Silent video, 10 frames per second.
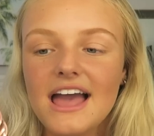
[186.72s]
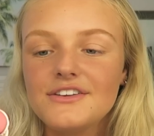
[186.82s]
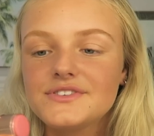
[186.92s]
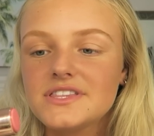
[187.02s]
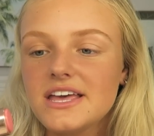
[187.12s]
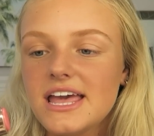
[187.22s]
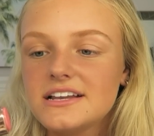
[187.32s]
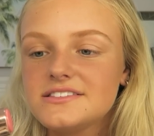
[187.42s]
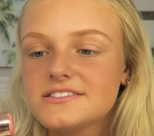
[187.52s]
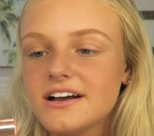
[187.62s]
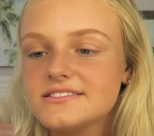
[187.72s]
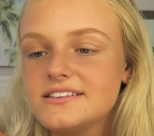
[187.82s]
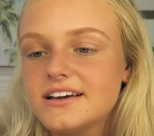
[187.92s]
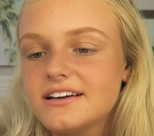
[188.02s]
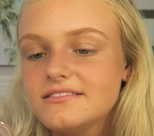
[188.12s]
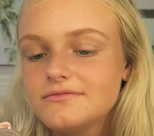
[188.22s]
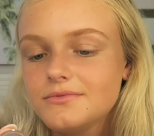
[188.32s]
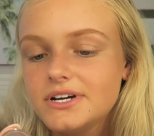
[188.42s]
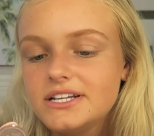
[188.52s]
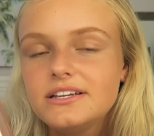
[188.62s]
I used the Anastasia
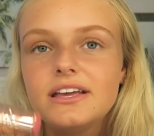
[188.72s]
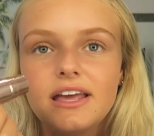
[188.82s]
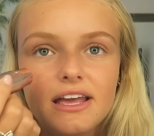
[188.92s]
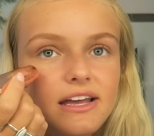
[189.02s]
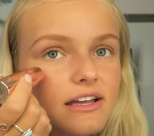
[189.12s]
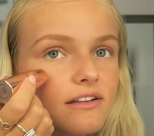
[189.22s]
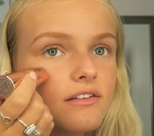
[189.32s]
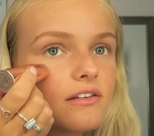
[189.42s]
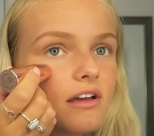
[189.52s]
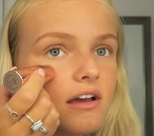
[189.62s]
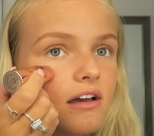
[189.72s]
one and